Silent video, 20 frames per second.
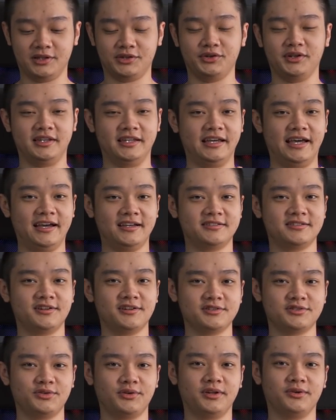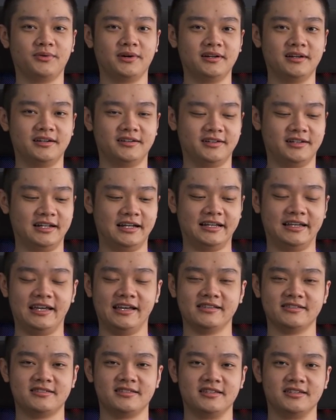between the Exynos 2100
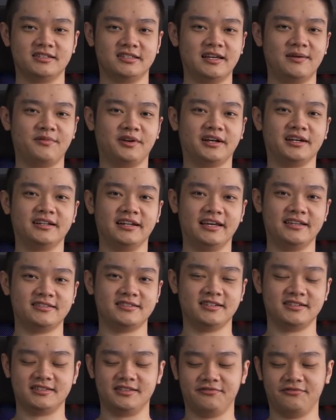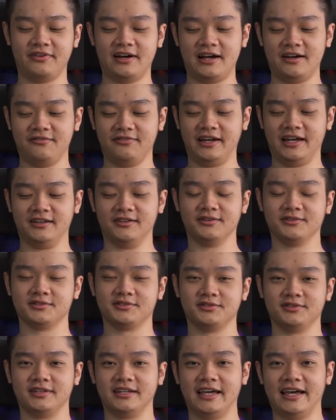against the Snapdragon 865 and
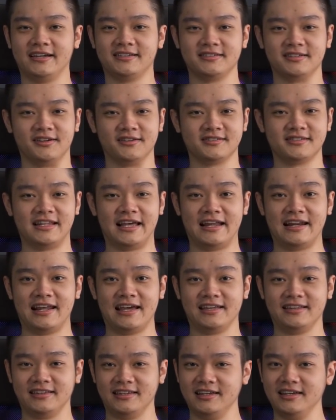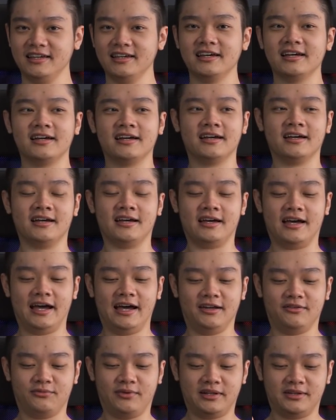also the Exynos 990.
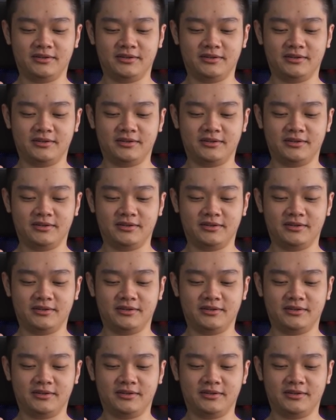And